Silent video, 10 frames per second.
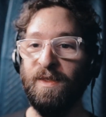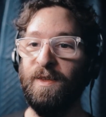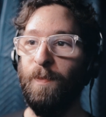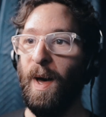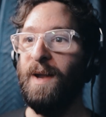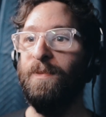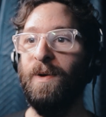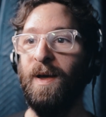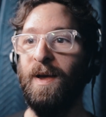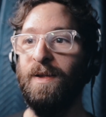the bottom
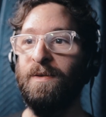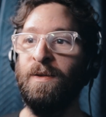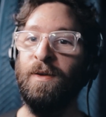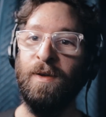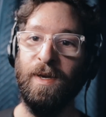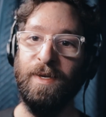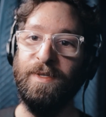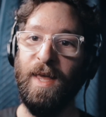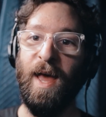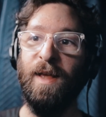line is
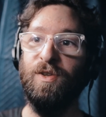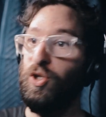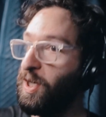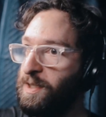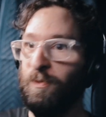that just